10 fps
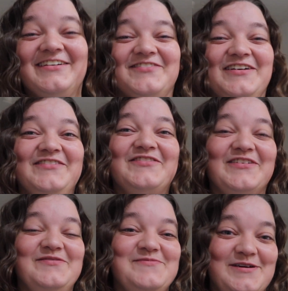different
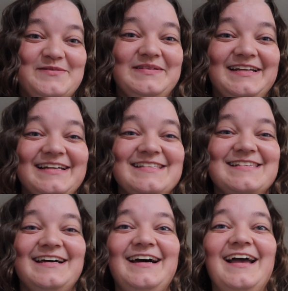from Book
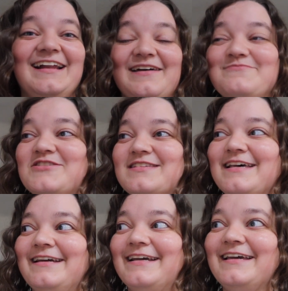Bonanza, and I'm just
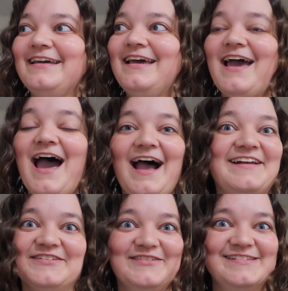like, I
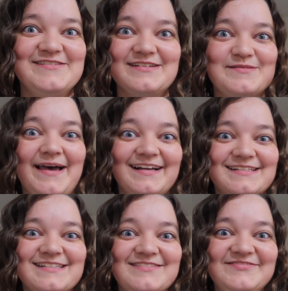don't know what to
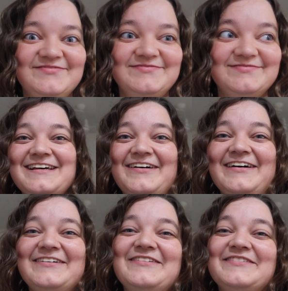expect.
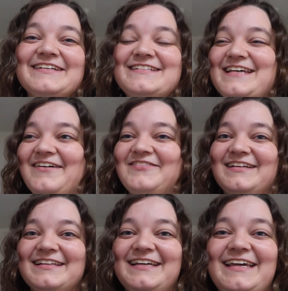So we'll
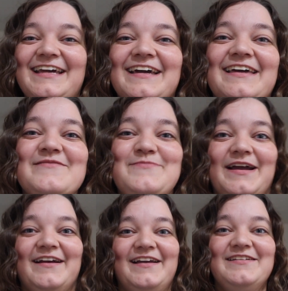definitely
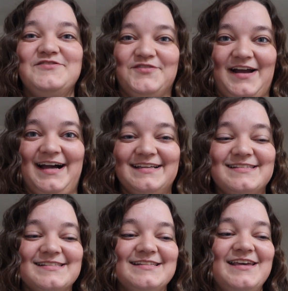compare and
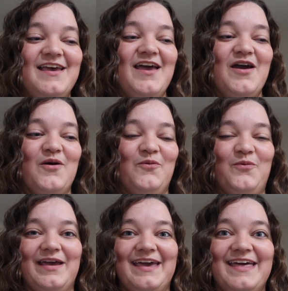contrast
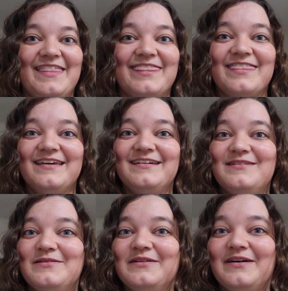with
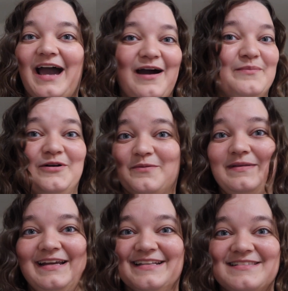how Book
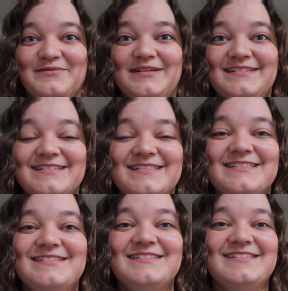Bonanza was.
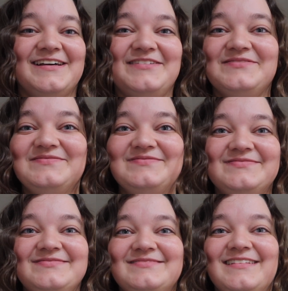So
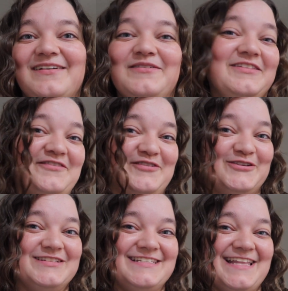look
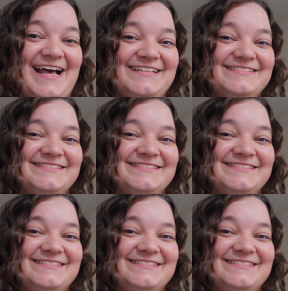forward to that.